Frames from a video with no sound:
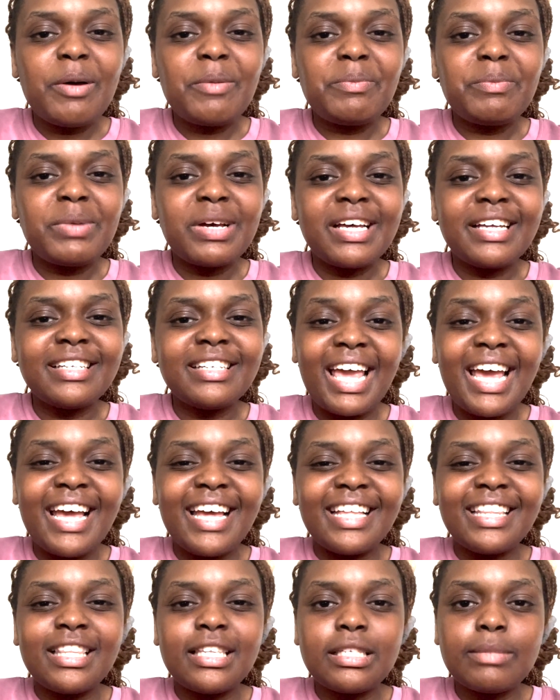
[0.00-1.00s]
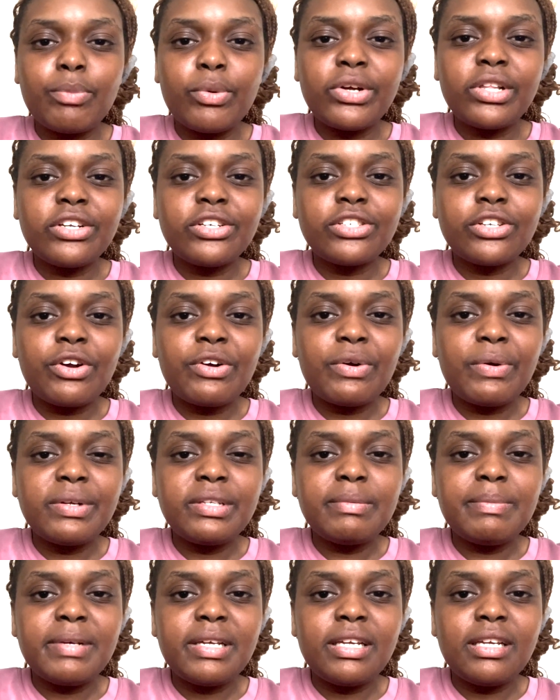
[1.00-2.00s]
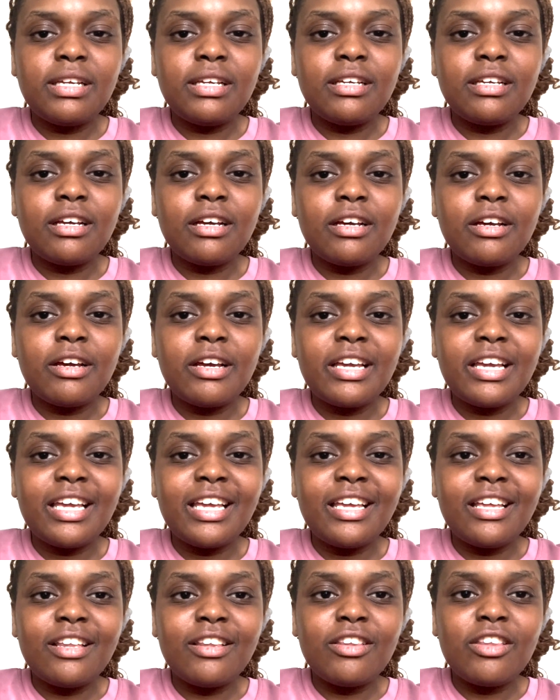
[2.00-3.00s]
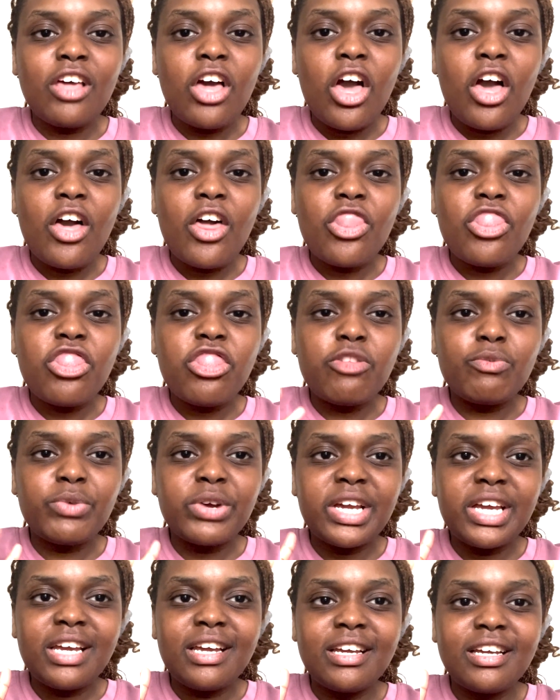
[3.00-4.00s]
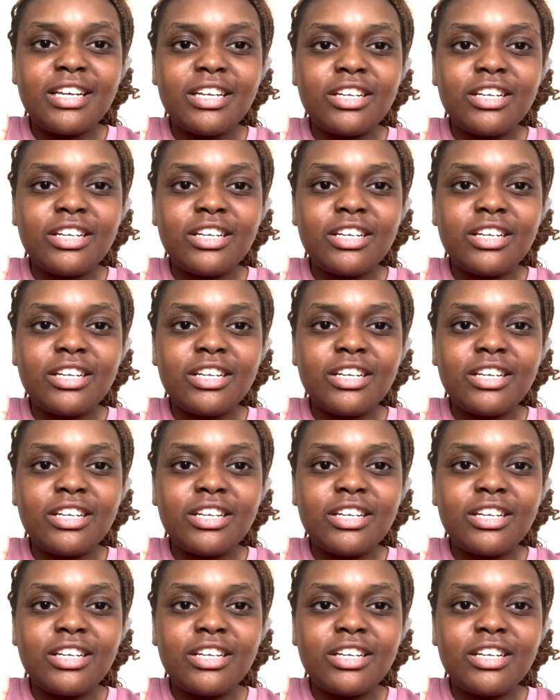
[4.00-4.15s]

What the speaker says: But the spoilers are going to be in 3,